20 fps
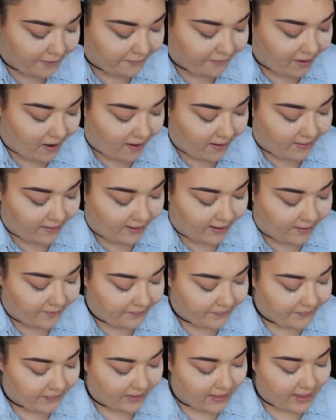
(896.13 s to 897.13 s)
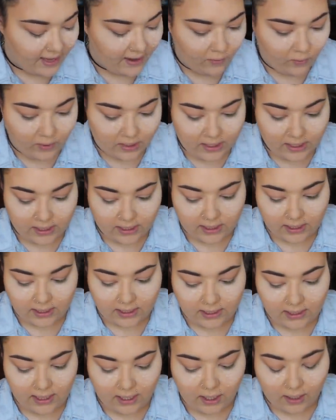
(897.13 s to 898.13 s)
a father that
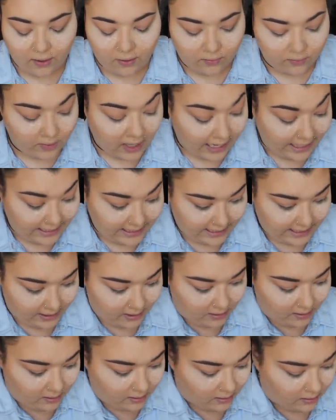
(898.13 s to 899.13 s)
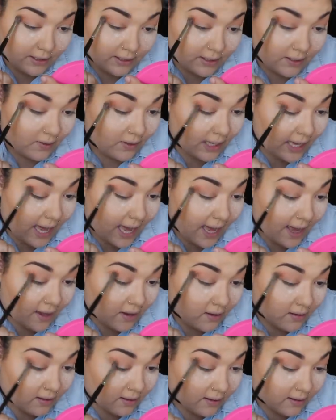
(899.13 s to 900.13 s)
was, you know, ideal. So
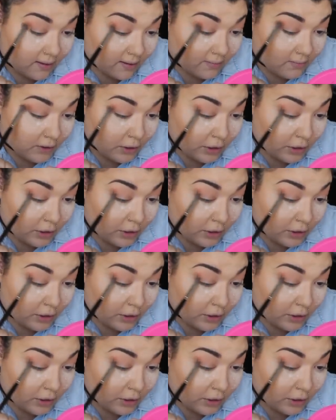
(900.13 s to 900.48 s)
yeah, um,